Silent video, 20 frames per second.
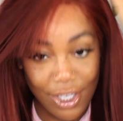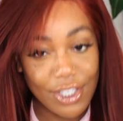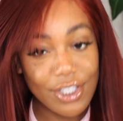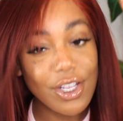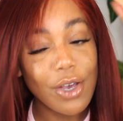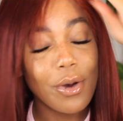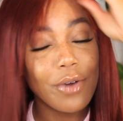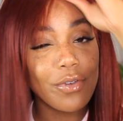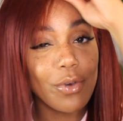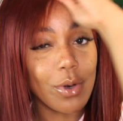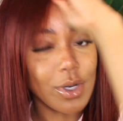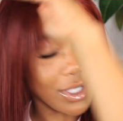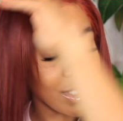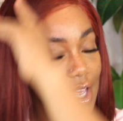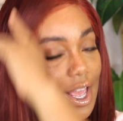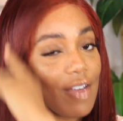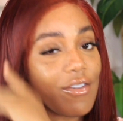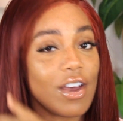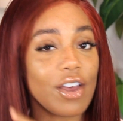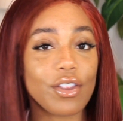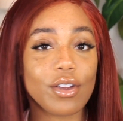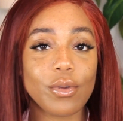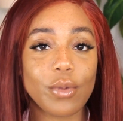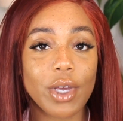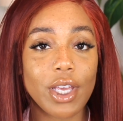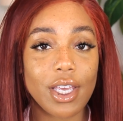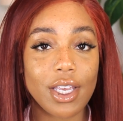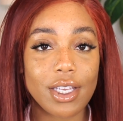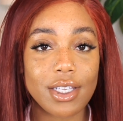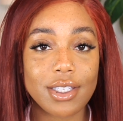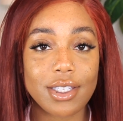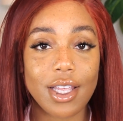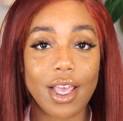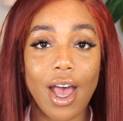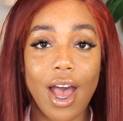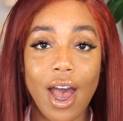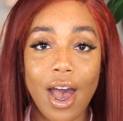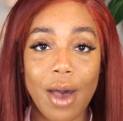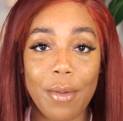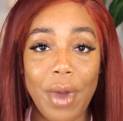So of course I have other wigs.
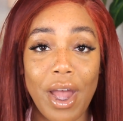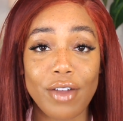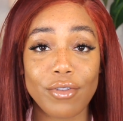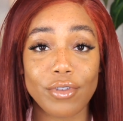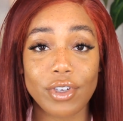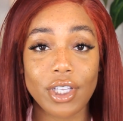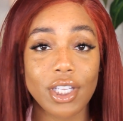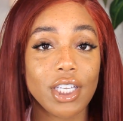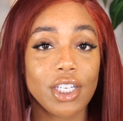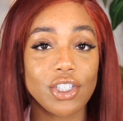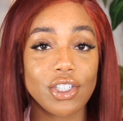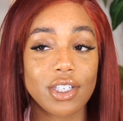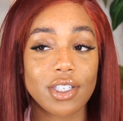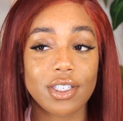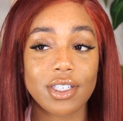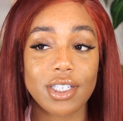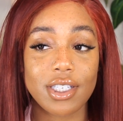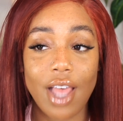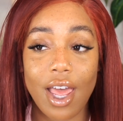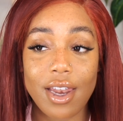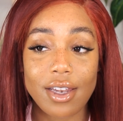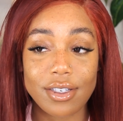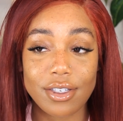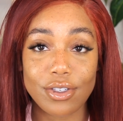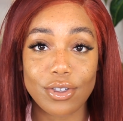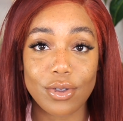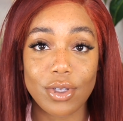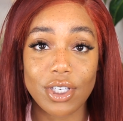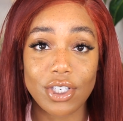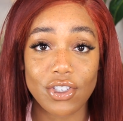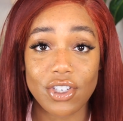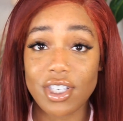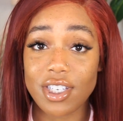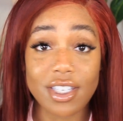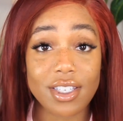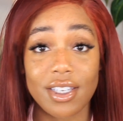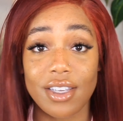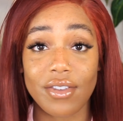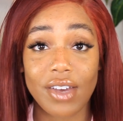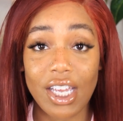I really just decided to do this just to
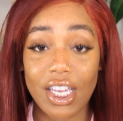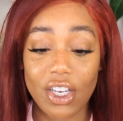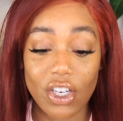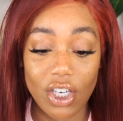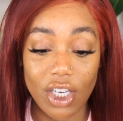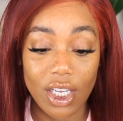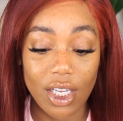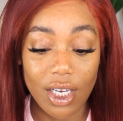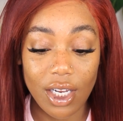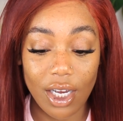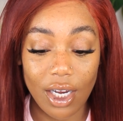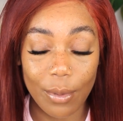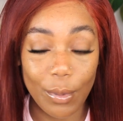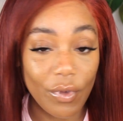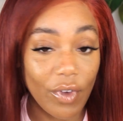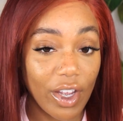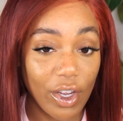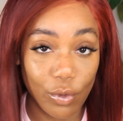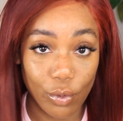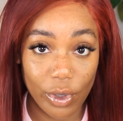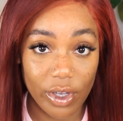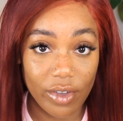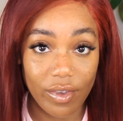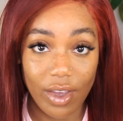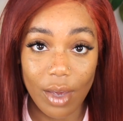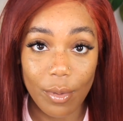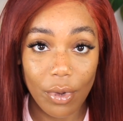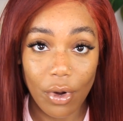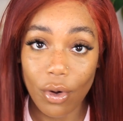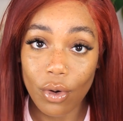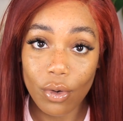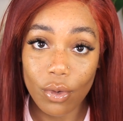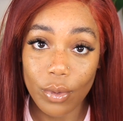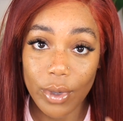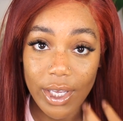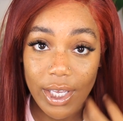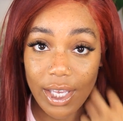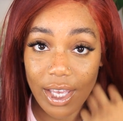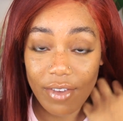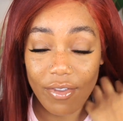see if I could revamp an old
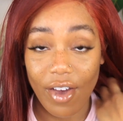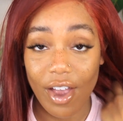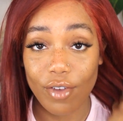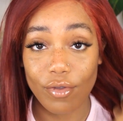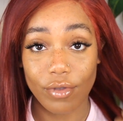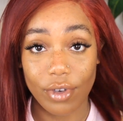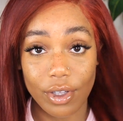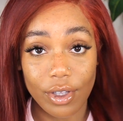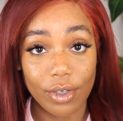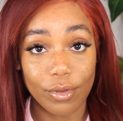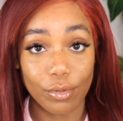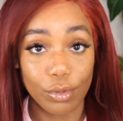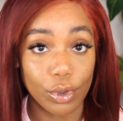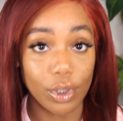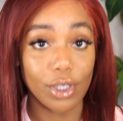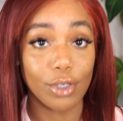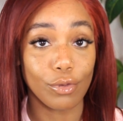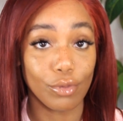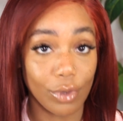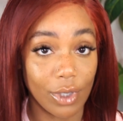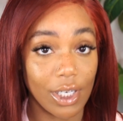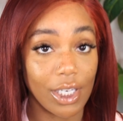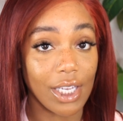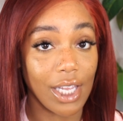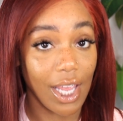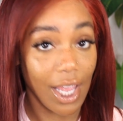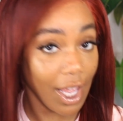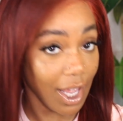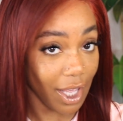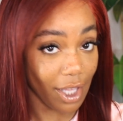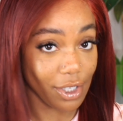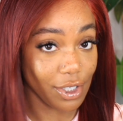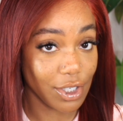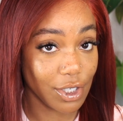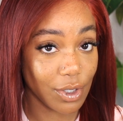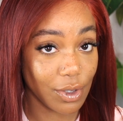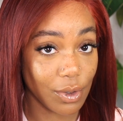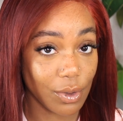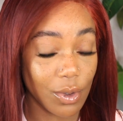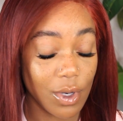wig if I really had
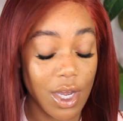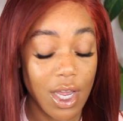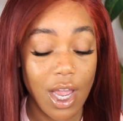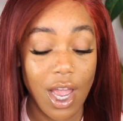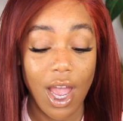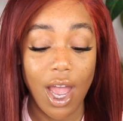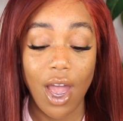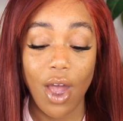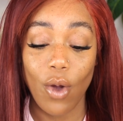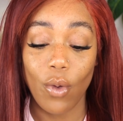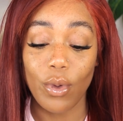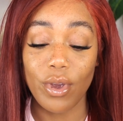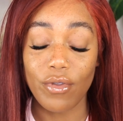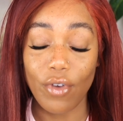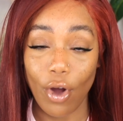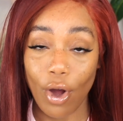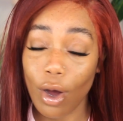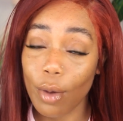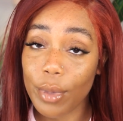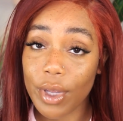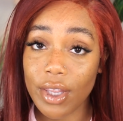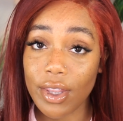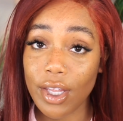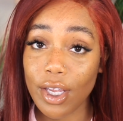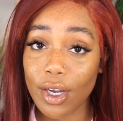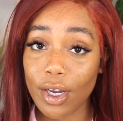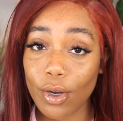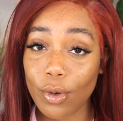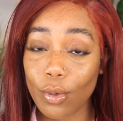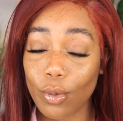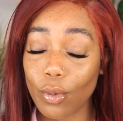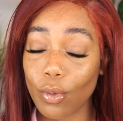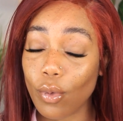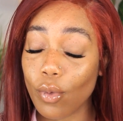to. We've all been there.